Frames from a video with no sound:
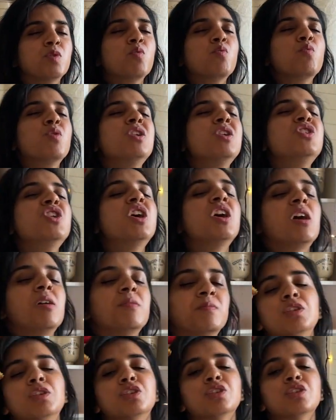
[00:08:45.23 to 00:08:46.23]

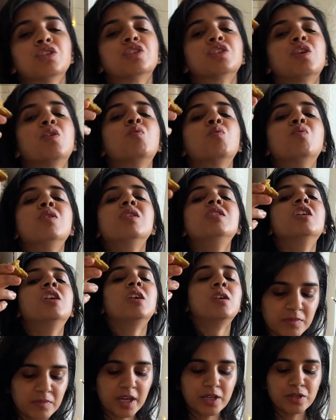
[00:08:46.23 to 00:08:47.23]
winner. This is a
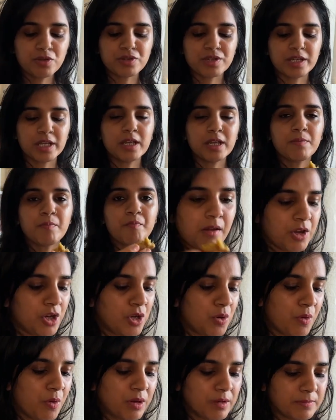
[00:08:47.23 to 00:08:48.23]
winner. Can you see?
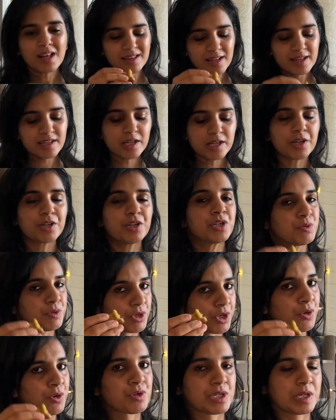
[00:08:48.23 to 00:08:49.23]
You know what? Let's cut
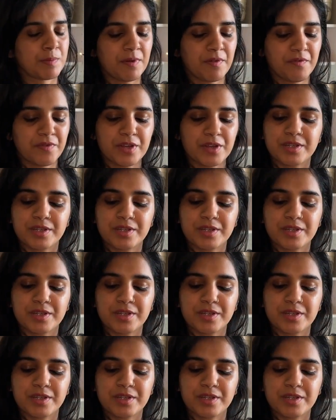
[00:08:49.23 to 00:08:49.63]
into a close-up of